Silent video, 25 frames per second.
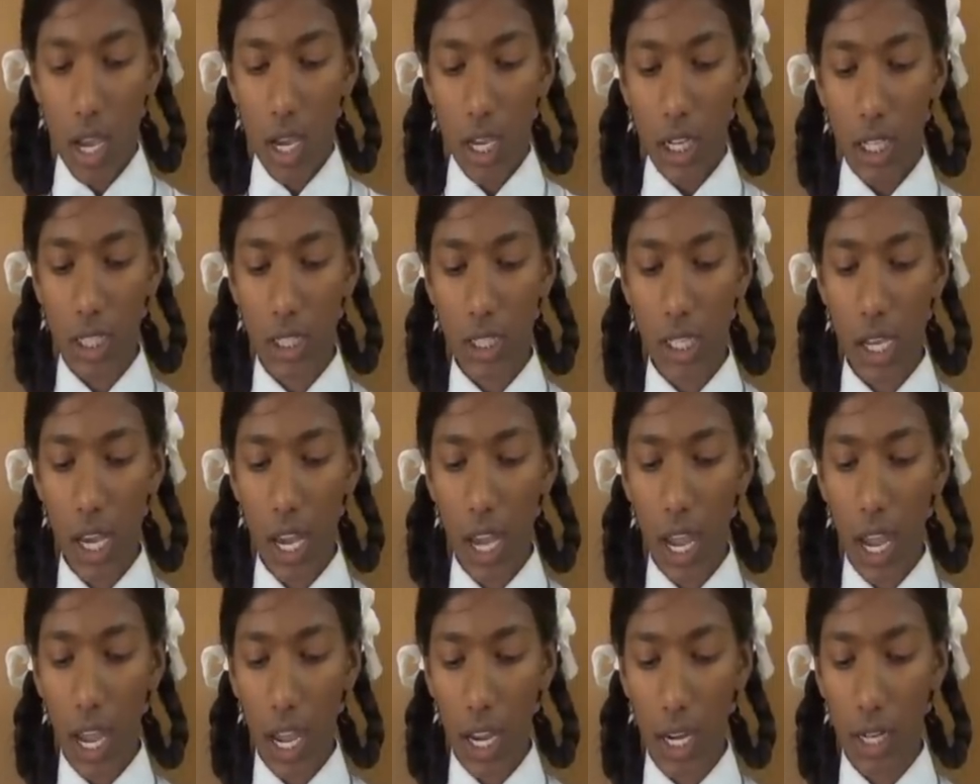In the
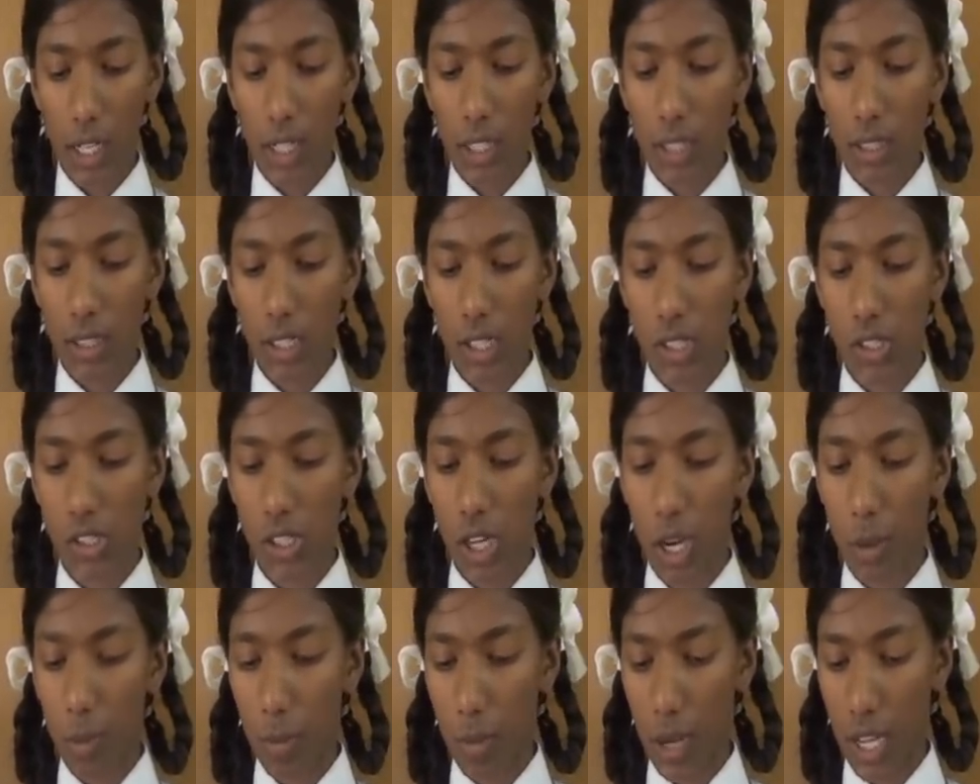end, the
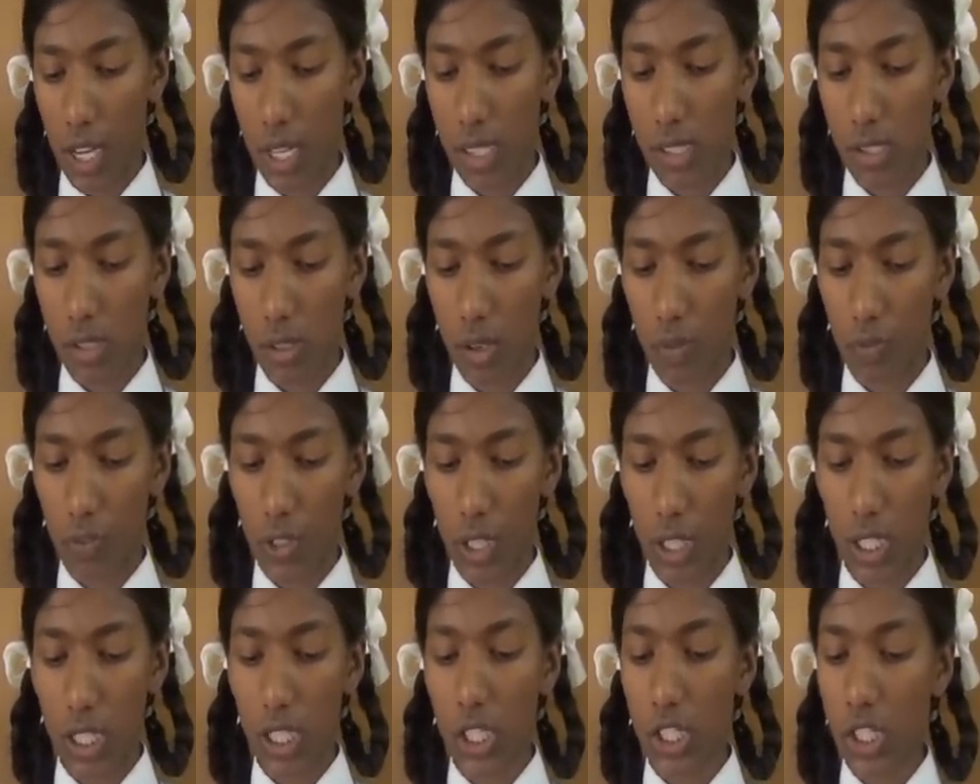jet planes of
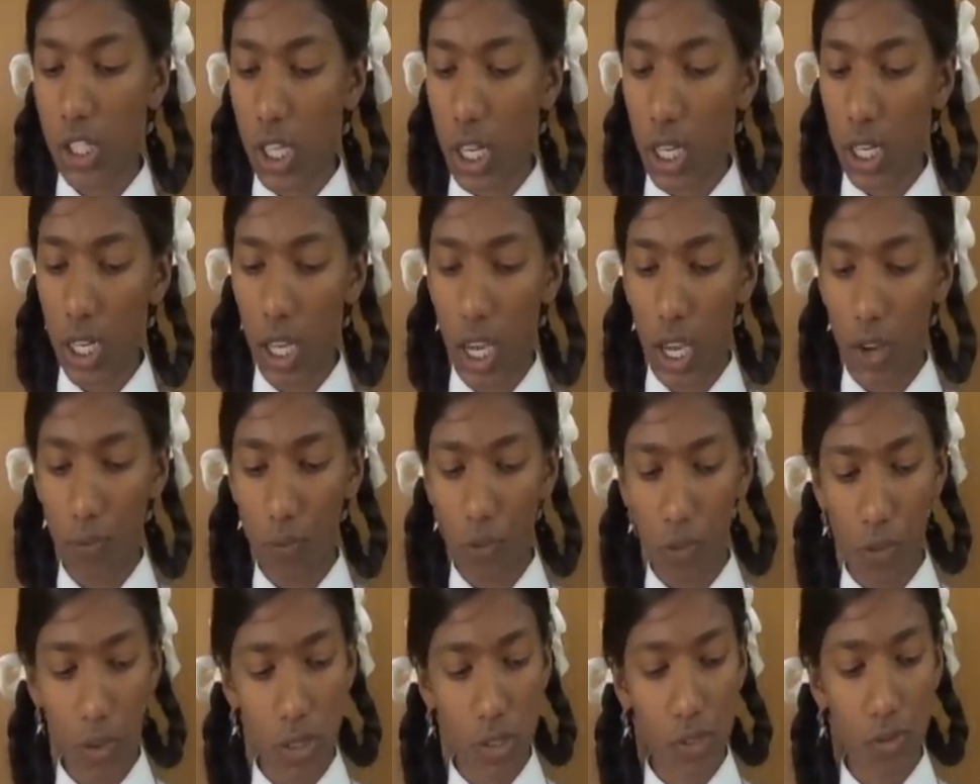the Indian Air
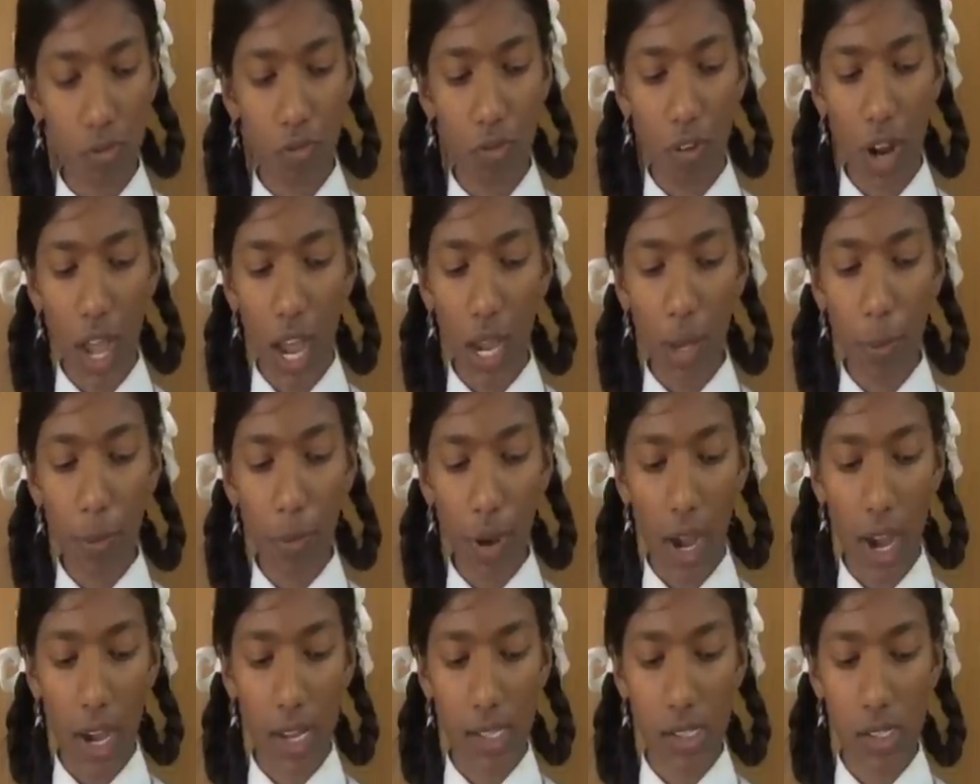Force fly
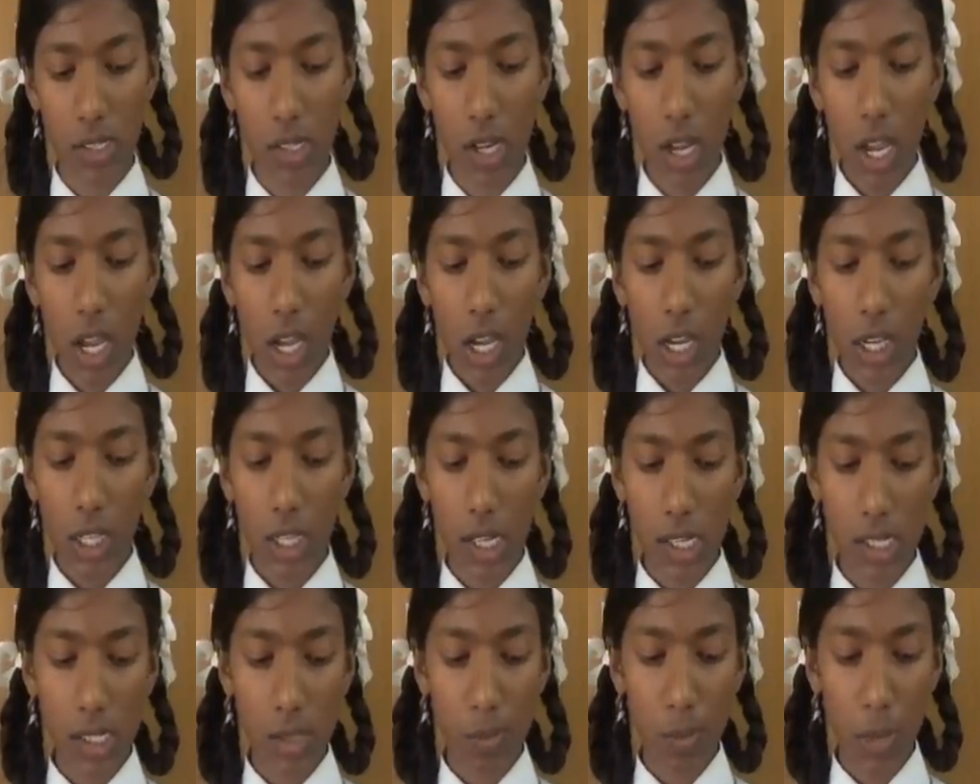past in
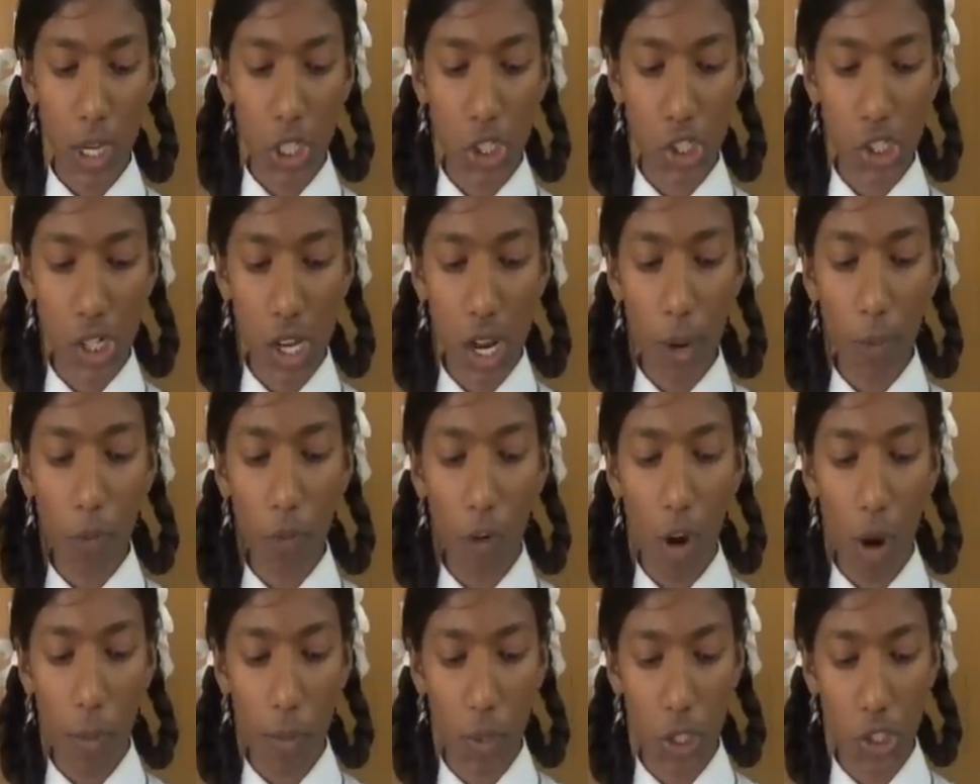a special
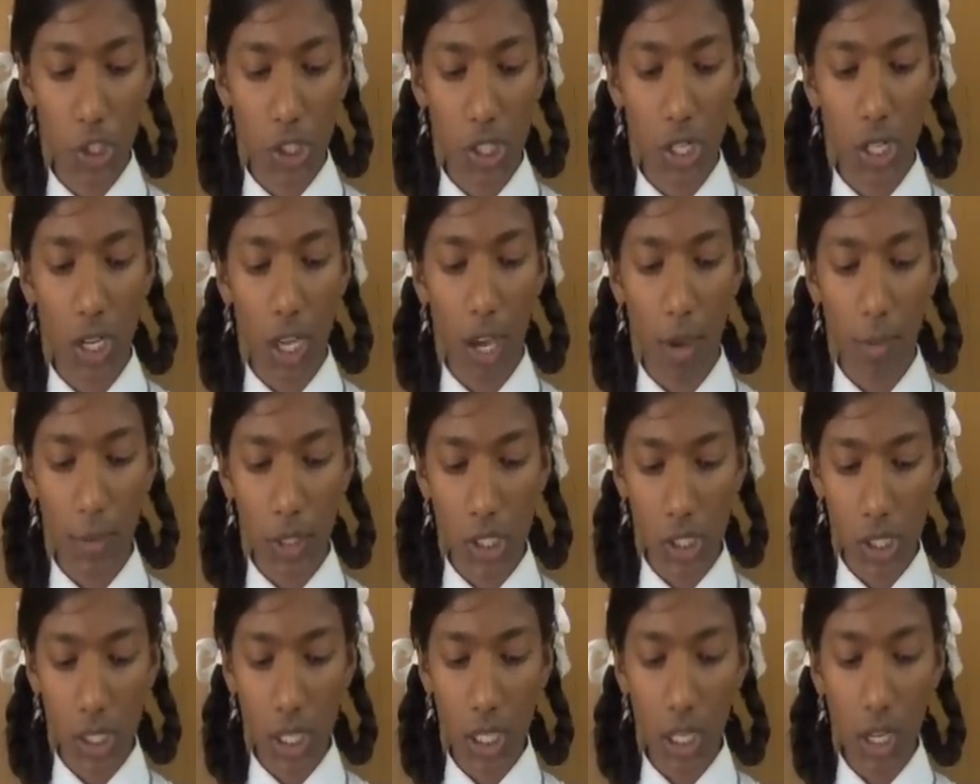formation,
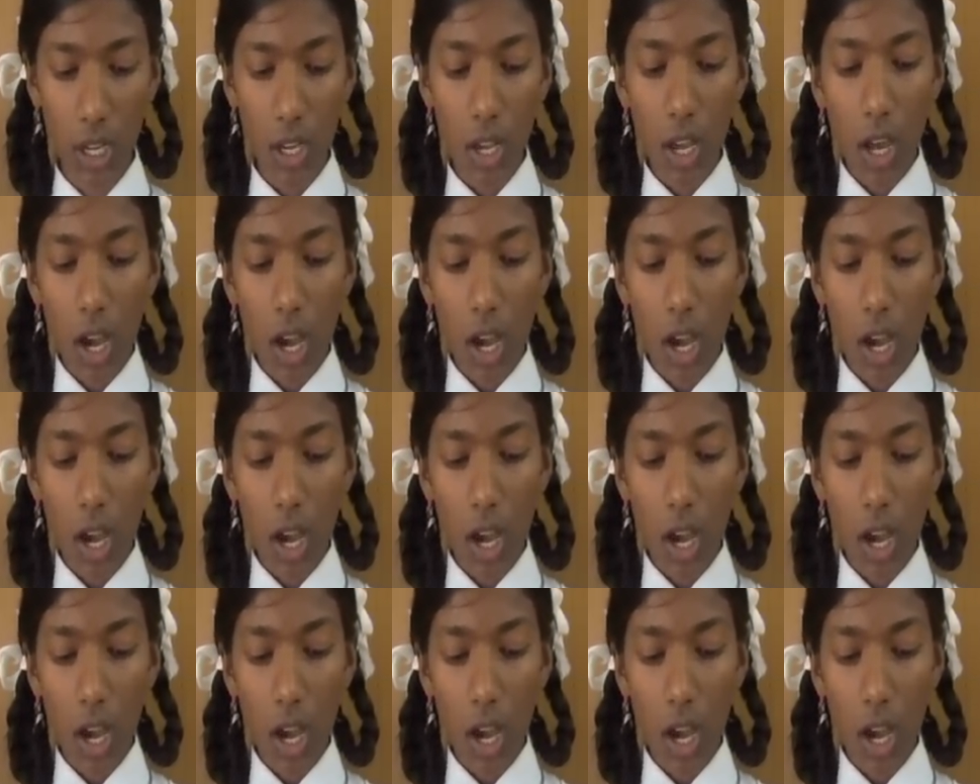emitting